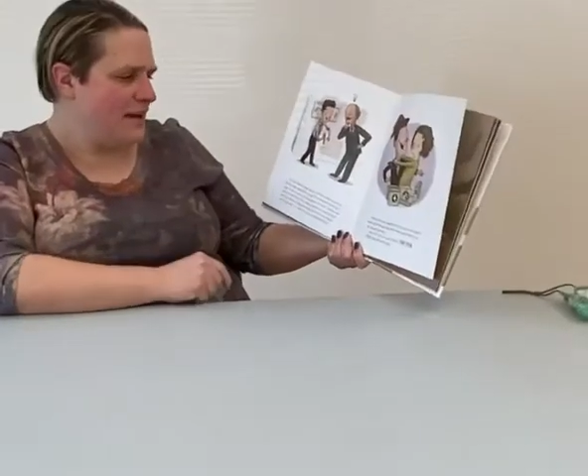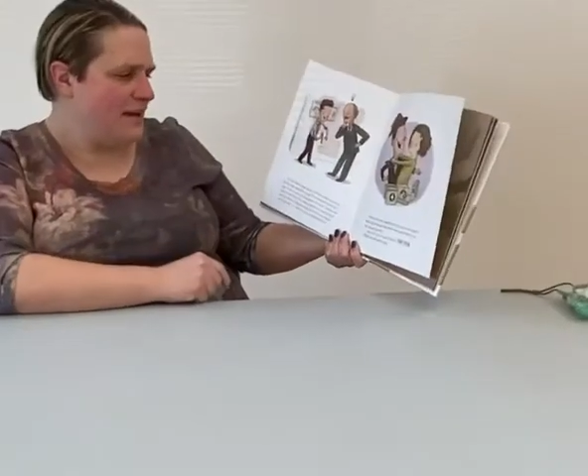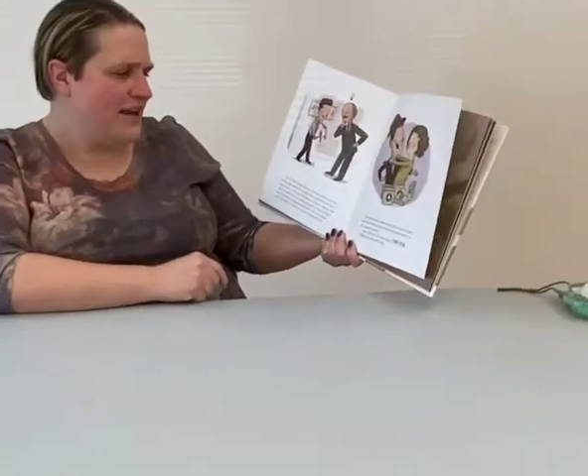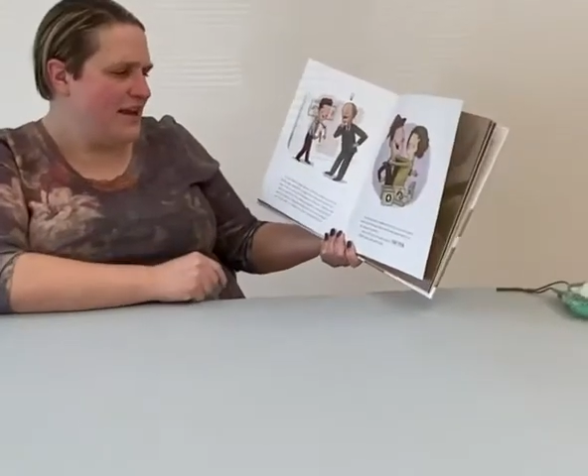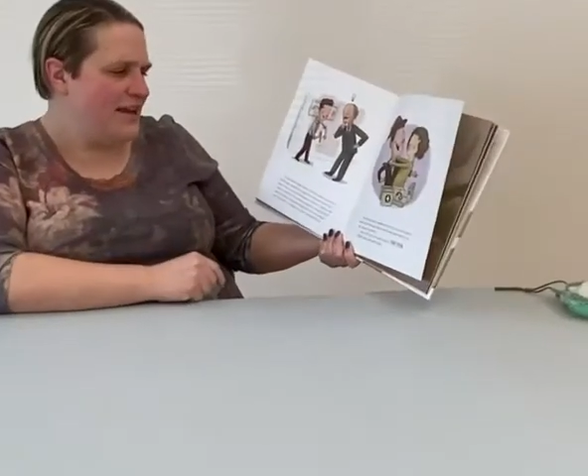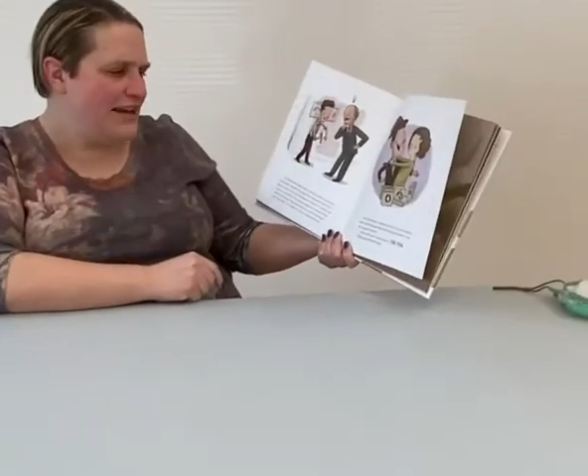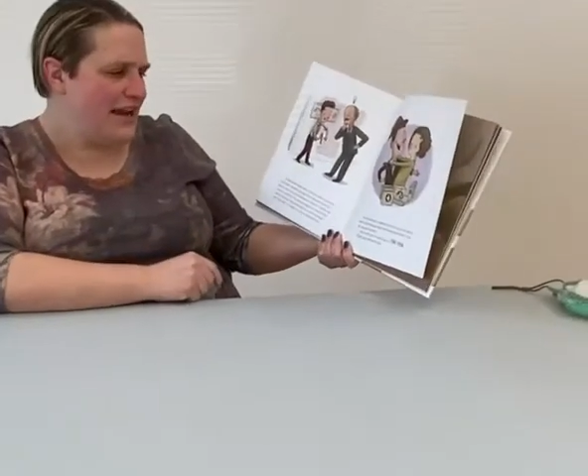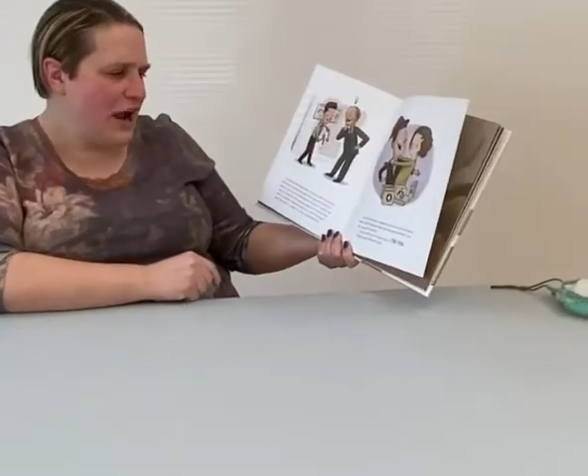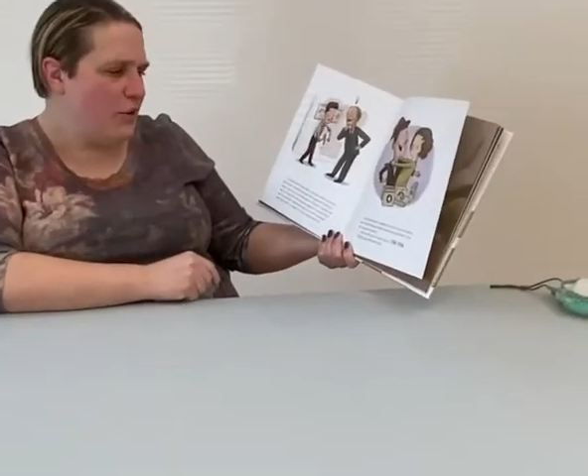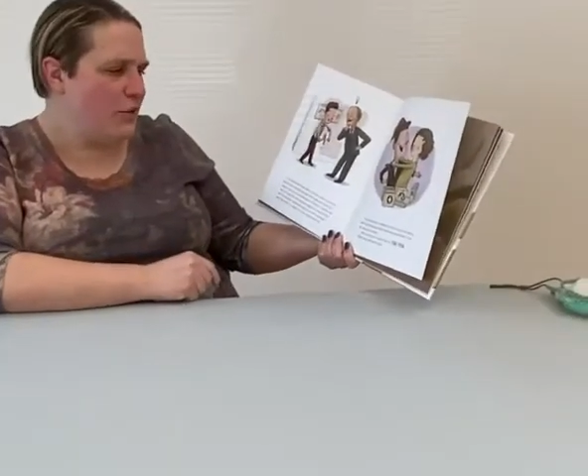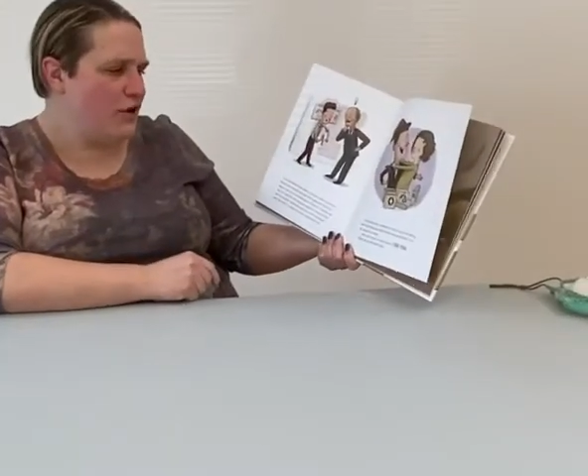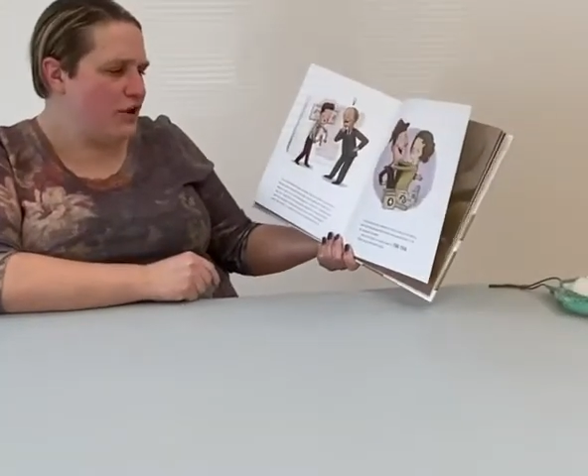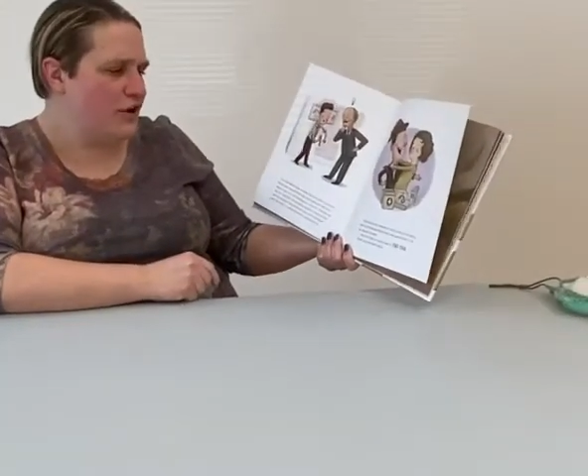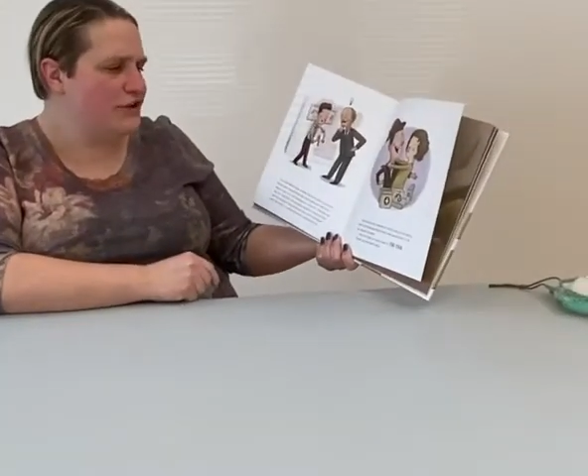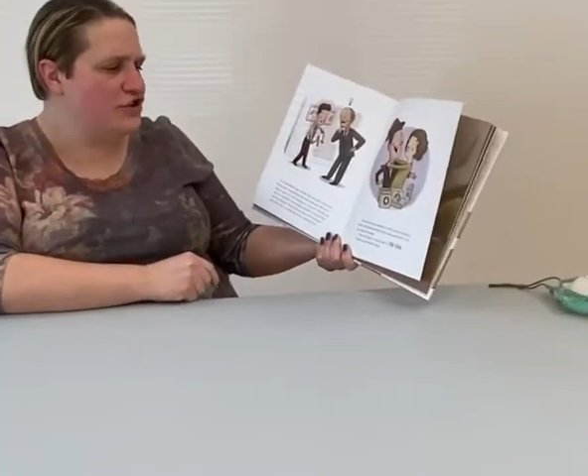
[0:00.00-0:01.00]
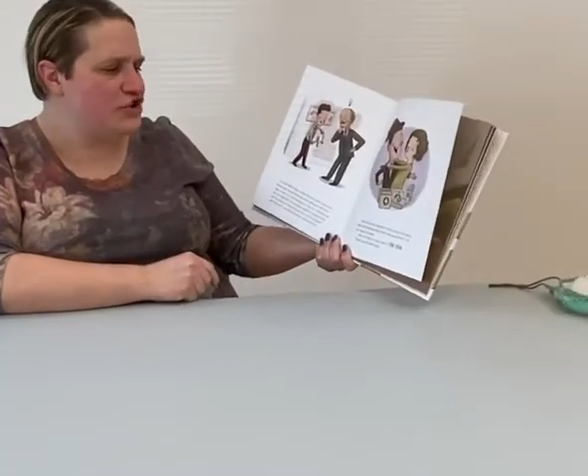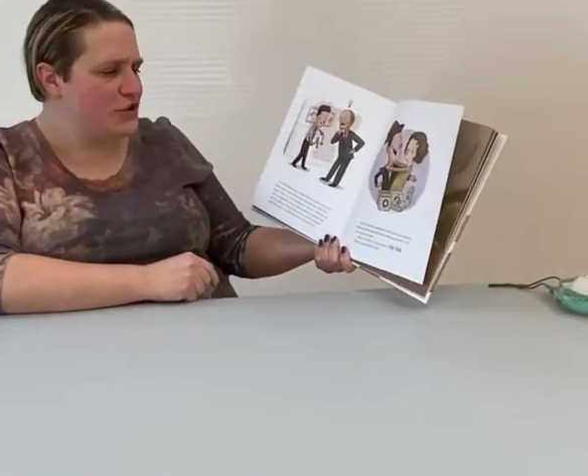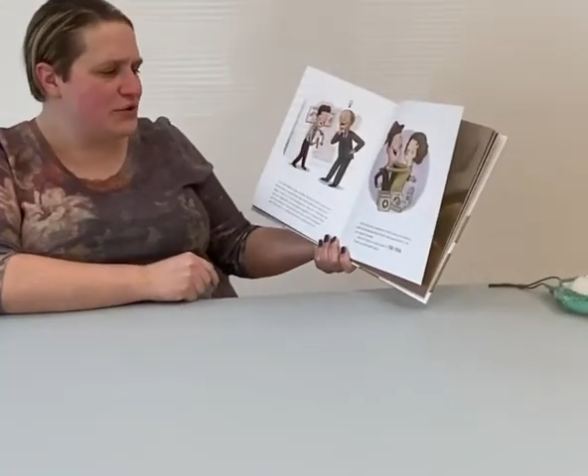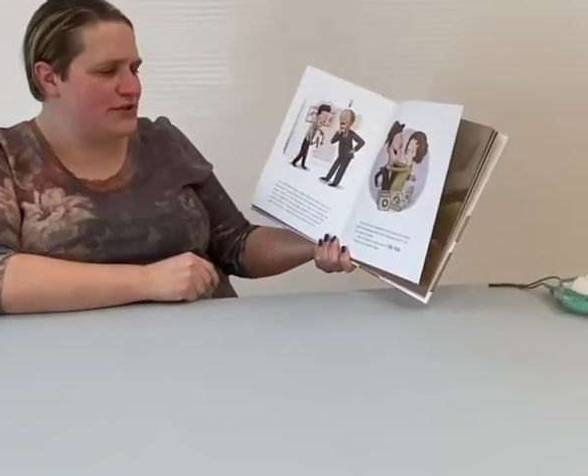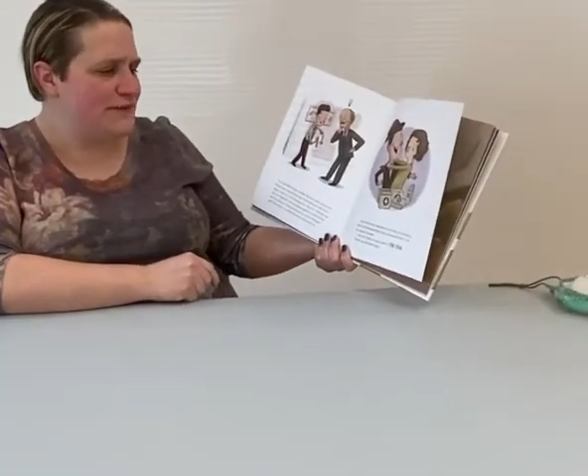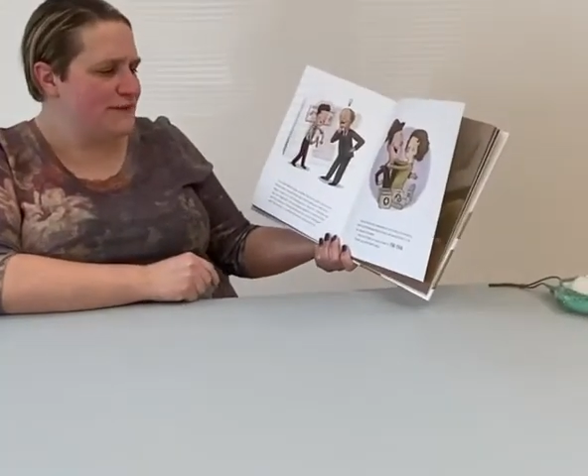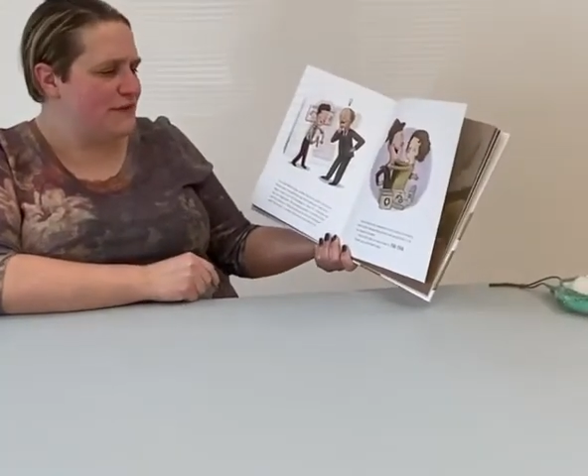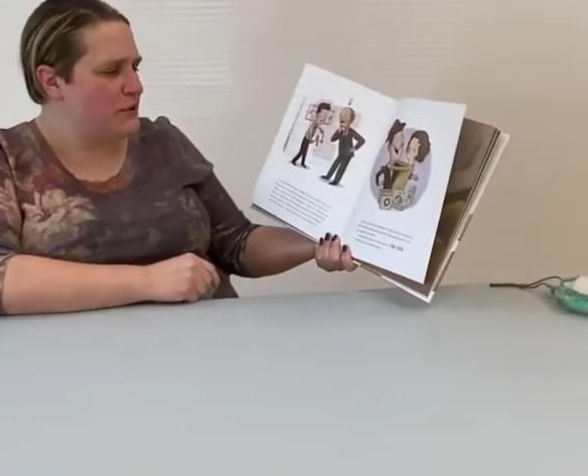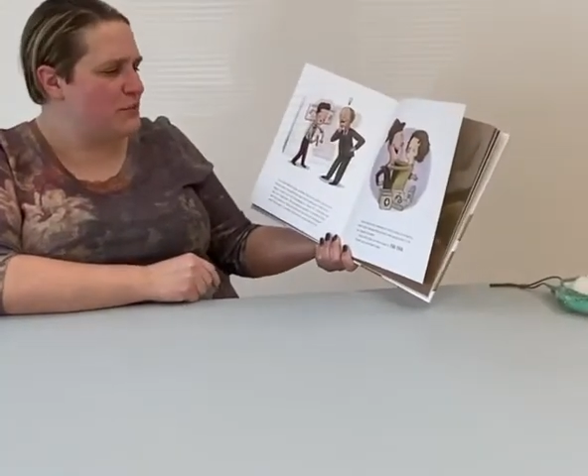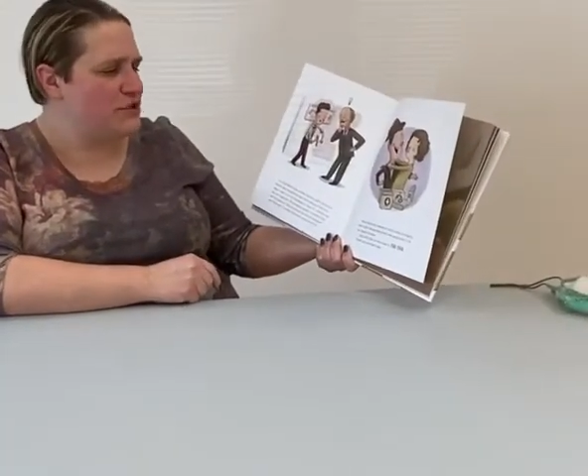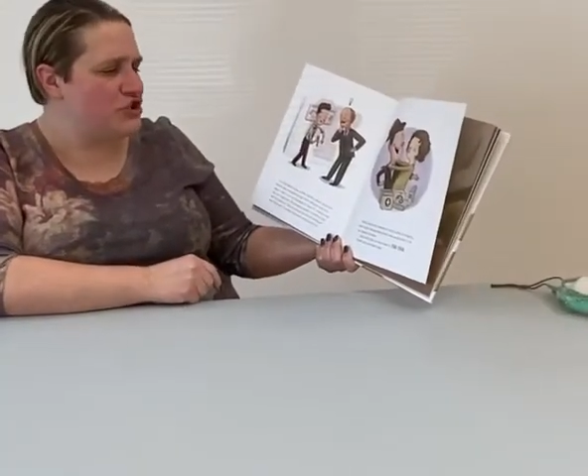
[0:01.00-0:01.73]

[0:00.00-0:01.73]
Now Earl and Josephine would